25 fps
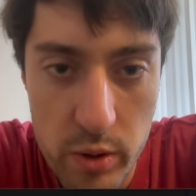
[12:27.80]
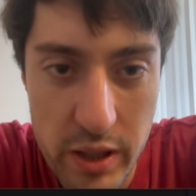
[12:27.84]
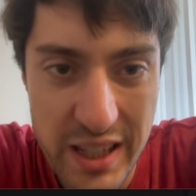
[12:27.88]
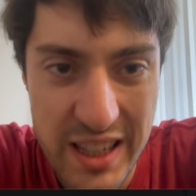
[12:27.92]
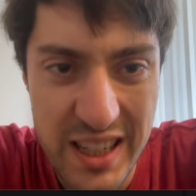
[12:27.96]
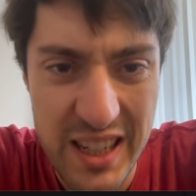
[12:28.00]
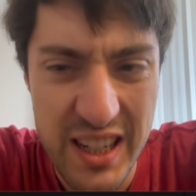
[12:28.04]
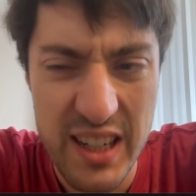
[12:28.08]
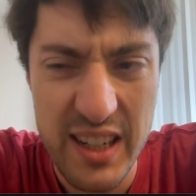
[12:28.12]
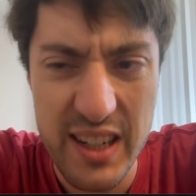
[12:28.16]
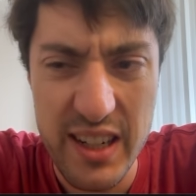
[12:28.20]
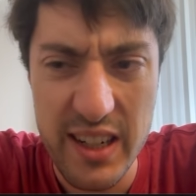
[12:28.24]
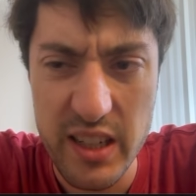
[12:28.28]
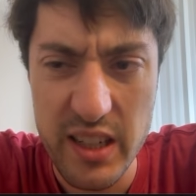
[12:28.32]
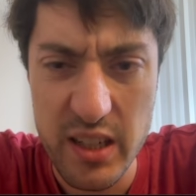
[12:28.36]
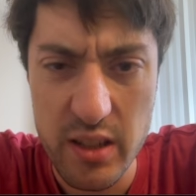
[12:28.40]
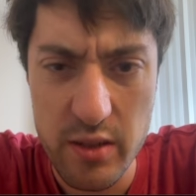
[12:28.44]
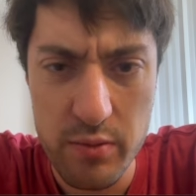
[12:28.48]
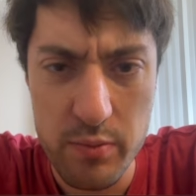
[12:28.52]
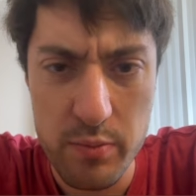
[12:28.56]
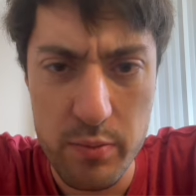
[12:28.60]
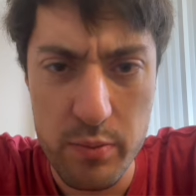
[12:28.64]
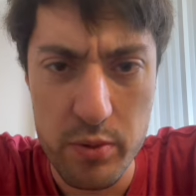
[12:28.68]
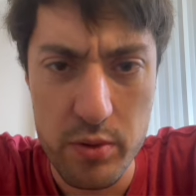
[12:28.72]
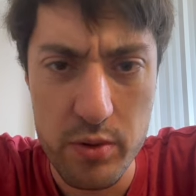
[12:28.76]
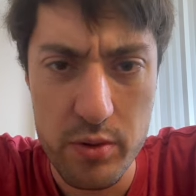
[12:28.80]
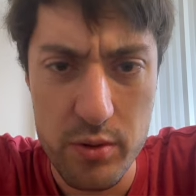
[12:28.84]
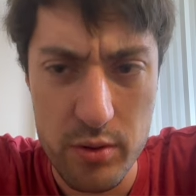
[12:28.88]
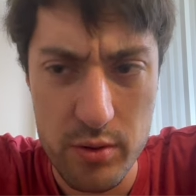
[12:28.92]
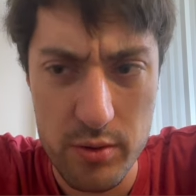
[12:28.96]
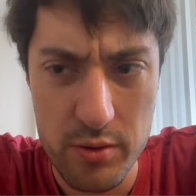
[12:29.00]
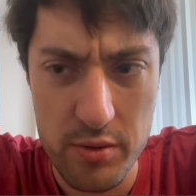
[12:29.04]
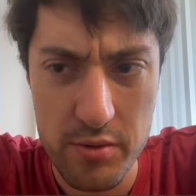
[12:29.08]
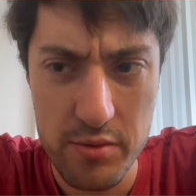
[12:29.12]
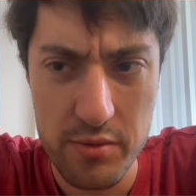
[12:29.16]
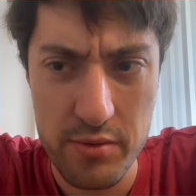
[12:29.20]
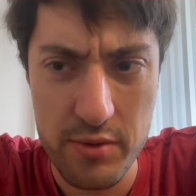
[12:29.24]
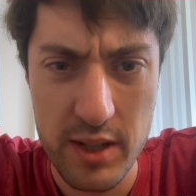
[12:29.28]
kind of
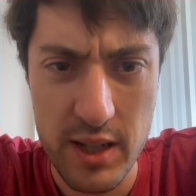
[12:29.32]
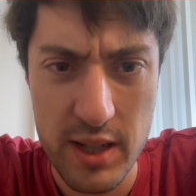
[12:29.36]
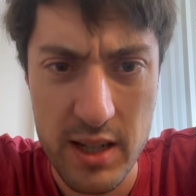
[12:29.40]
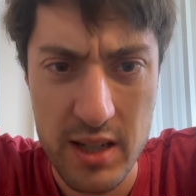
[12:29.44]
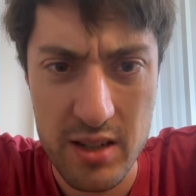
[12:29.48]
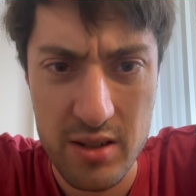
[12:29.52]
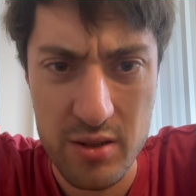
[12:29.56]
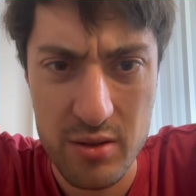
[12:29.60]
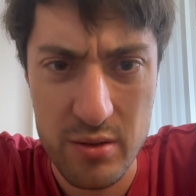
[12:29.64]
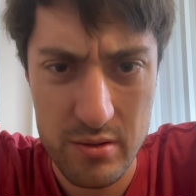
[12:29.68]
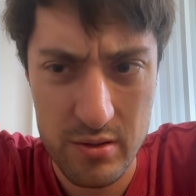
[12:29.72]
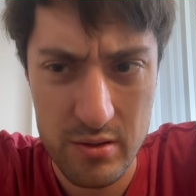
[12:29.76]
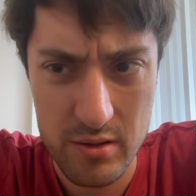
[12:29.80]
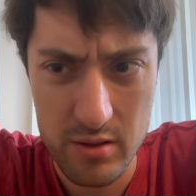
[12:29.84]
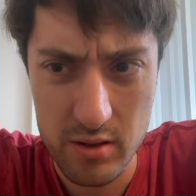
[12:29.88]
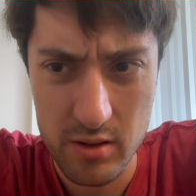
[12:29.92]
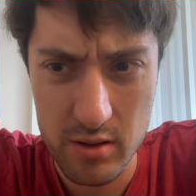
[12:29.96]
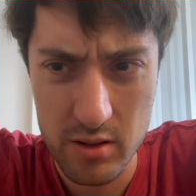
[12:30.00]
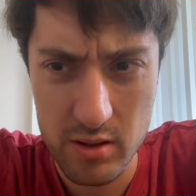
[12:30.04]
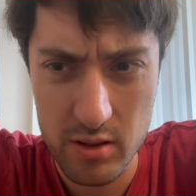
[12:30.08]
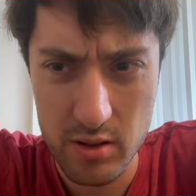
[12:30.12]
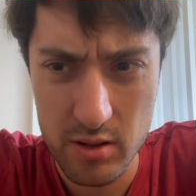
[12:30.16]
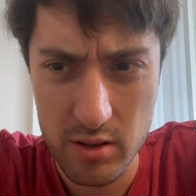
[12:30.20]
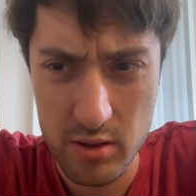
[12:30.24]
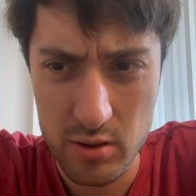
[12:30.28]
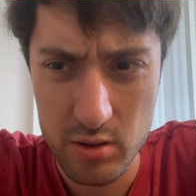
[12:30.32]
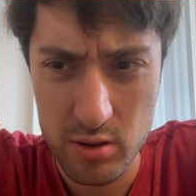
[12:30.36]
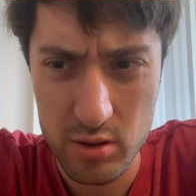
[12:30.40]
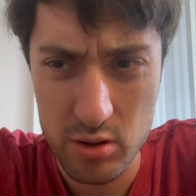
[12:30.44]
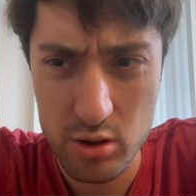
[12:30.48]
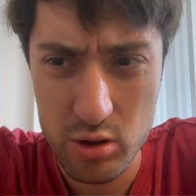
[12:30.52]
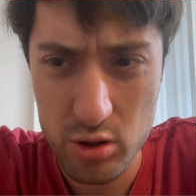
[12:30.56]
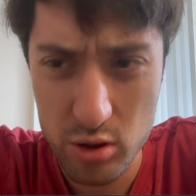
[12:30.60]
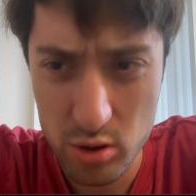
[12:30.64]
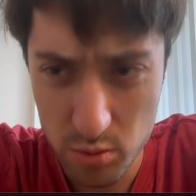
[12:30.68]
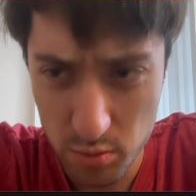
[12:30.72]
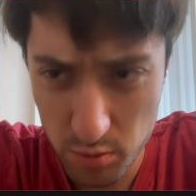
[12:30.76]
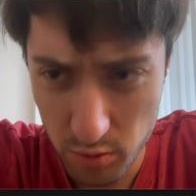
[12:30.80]
proved out
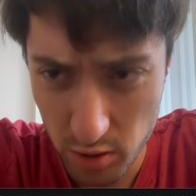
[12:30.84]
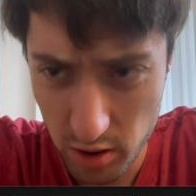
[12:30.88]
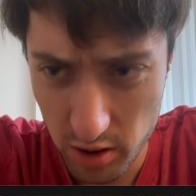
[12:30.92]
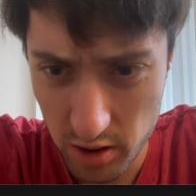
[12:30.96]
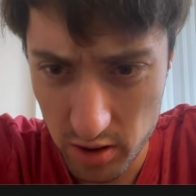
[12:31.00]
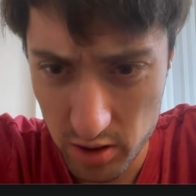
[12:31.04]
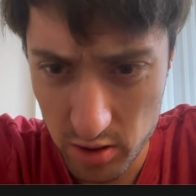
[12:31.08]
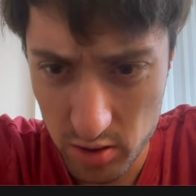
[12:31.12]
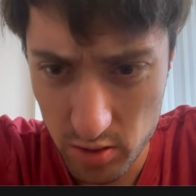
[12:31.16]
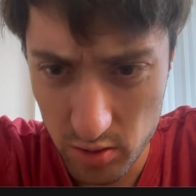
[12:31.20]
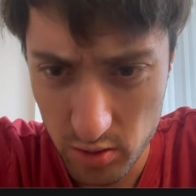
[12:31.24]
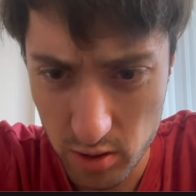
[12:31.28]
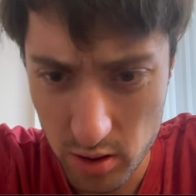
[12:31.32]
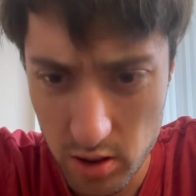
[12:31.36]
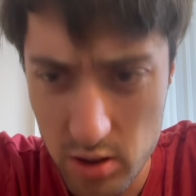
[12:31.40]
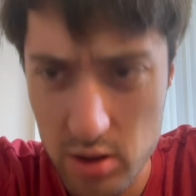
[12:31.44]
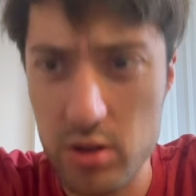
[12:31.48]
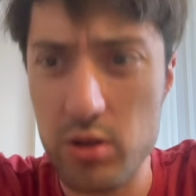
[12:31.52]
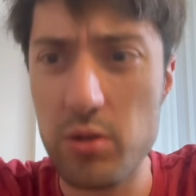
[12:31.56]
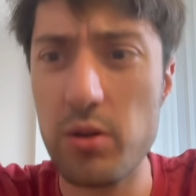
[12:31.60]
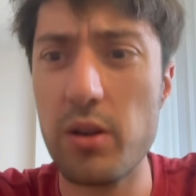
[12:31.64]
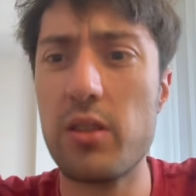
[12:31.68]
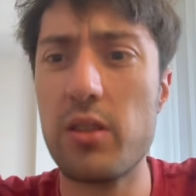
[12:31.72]
consume resource. So I